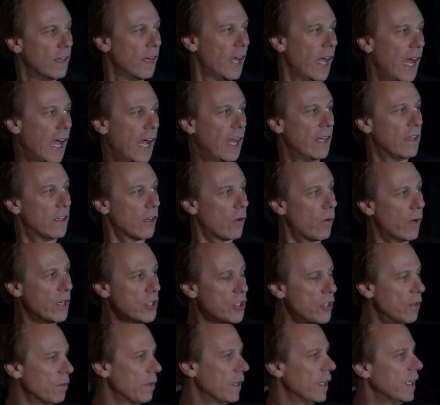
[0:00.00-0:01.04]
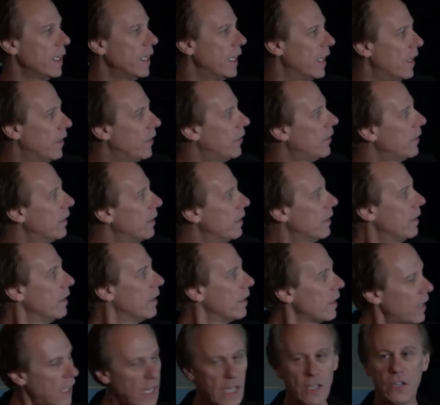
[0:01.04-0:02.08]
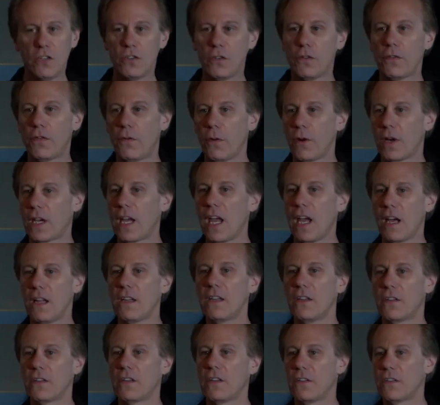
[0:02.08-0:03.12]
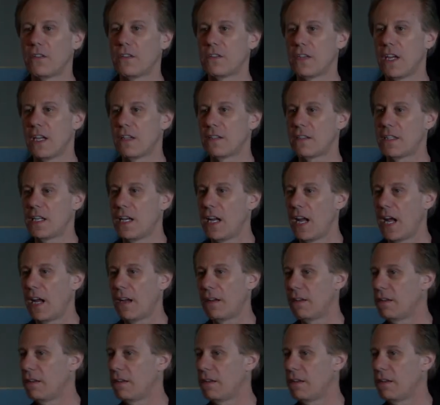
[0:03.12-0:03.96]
And the question really is, can you do 4K on this as it stands today?